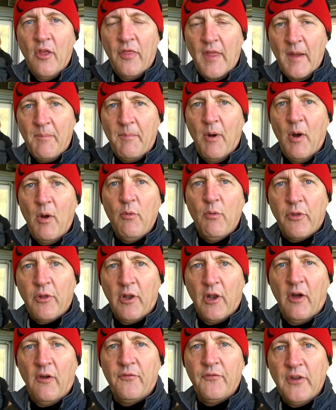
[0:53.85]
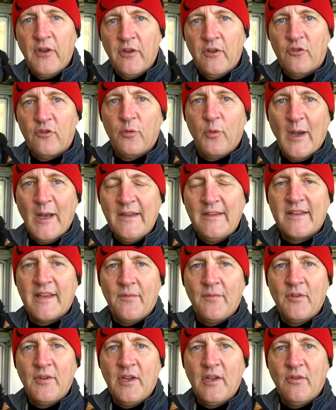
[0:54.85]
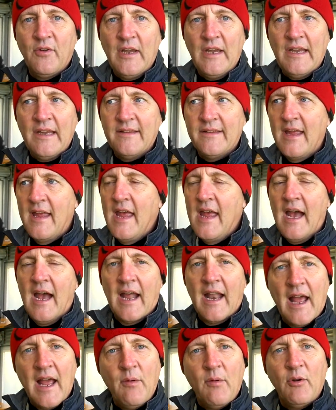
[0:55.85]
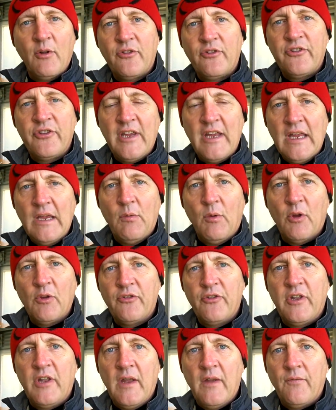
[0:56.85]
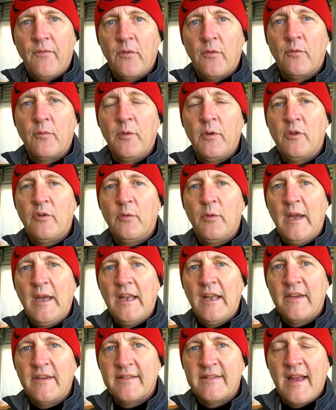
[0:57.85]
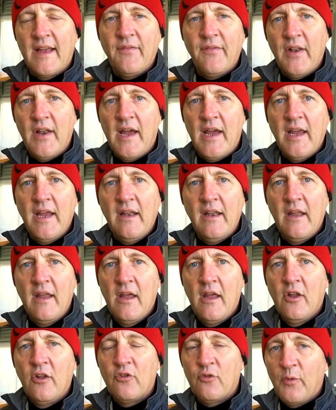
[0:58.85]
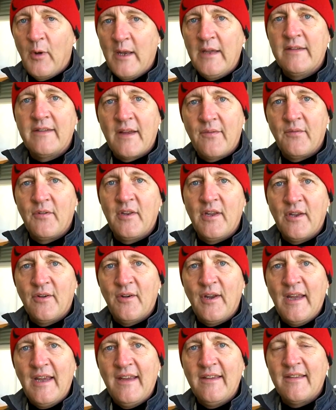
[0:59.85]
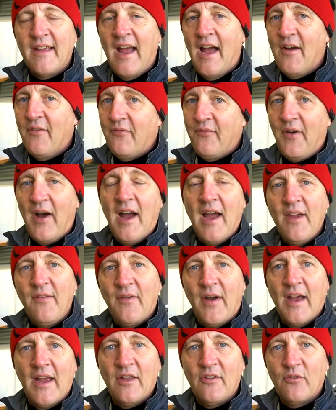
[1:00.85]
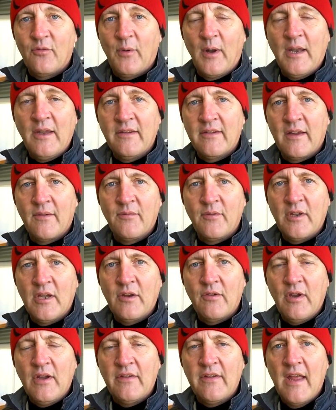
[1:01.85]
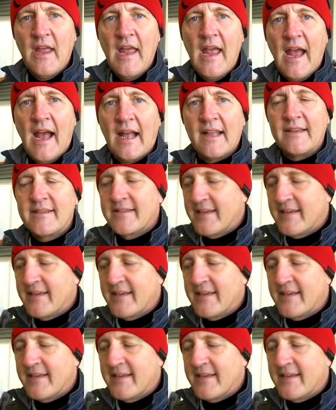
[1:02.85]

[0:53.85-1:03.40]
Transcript: They're both lofted at 27 degrees. And I want to see what's the difference between a 7 iron 27 degrees, a 5 iron 27 degrees, and